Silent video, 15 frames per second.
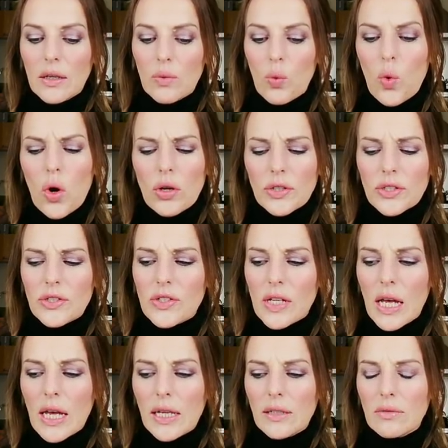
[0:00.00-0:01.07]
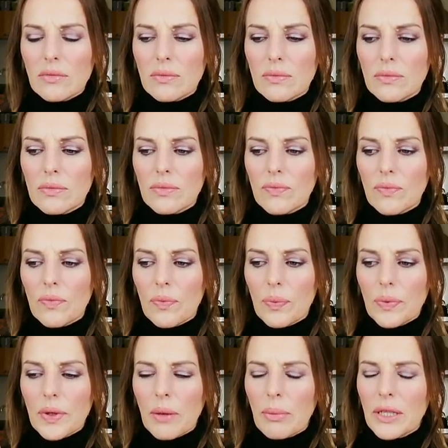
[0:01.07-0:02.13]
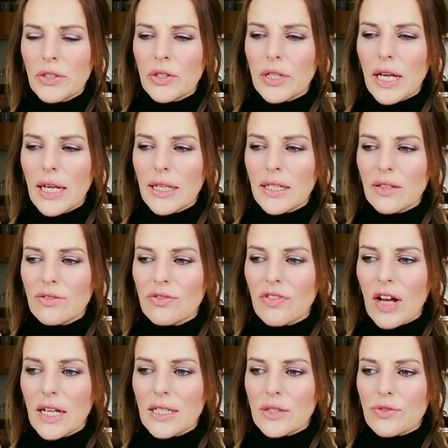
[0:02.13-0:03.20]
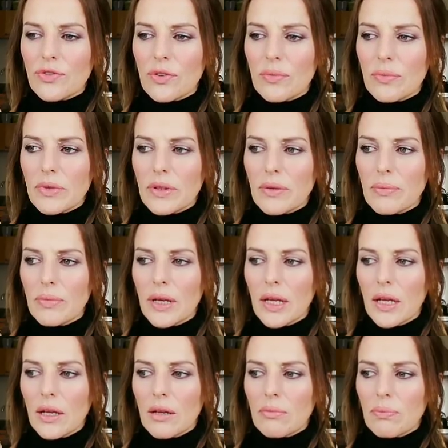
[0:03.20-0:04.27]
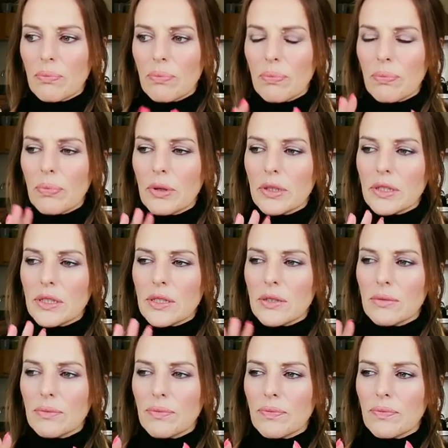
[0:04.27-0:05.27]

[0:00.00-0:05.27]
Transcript: Water sign, I mean, you're getting advice from them, but